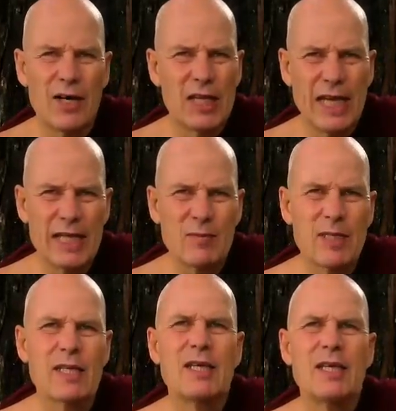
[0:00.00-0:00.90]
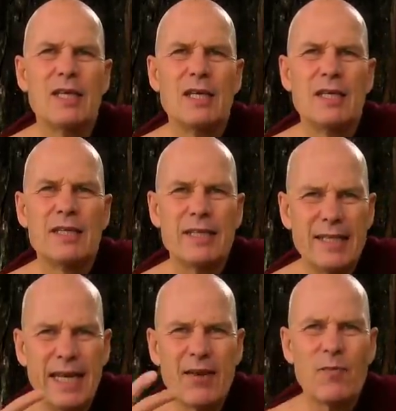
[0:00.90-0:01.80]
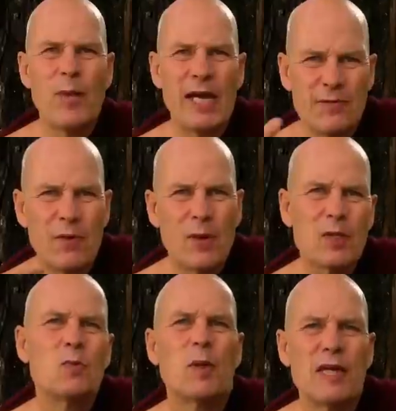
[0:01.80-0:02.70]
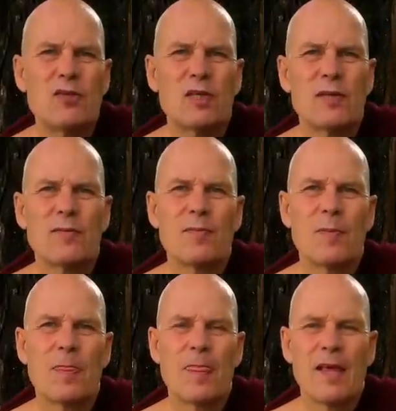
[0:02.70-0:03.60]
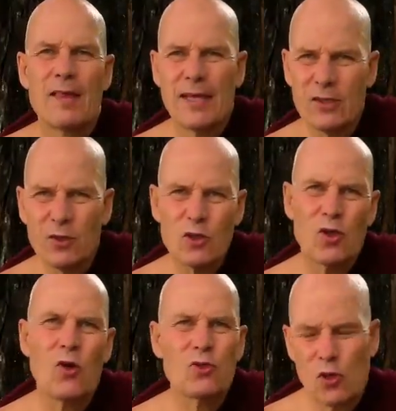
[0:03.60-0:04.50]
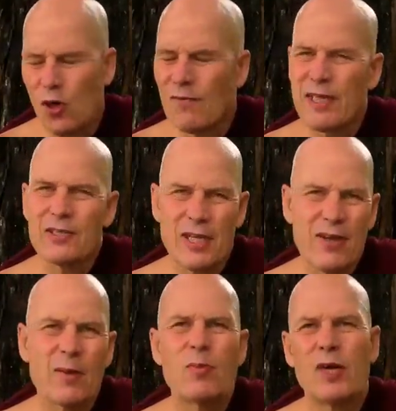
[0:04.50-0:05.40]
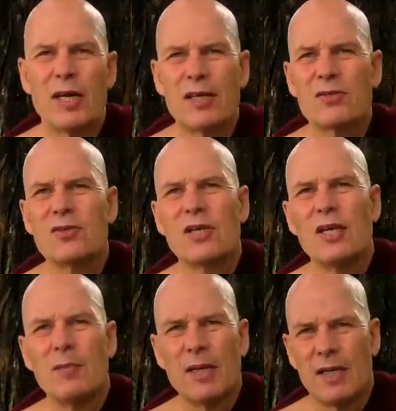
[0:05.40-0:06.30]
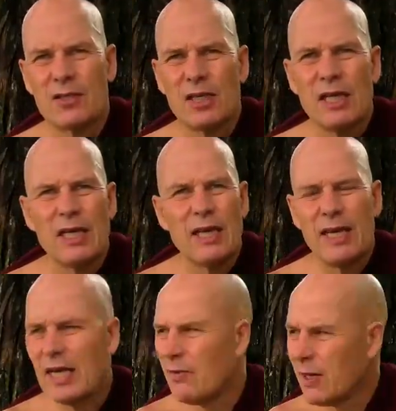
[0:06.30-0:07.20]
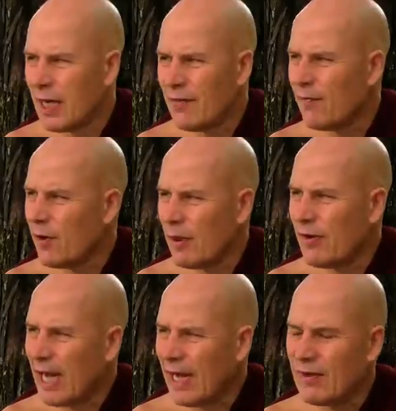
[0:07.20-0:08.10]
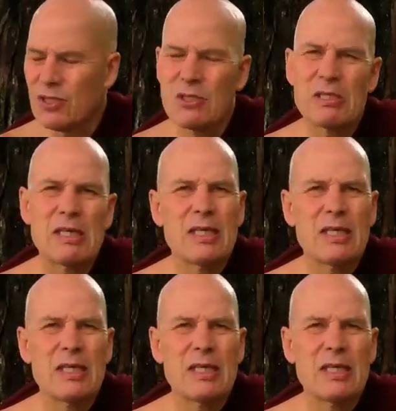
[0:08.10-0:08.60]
other animal, then they have paid for one's pleasure. That also goes all vegetarian products, because whatever form of harvest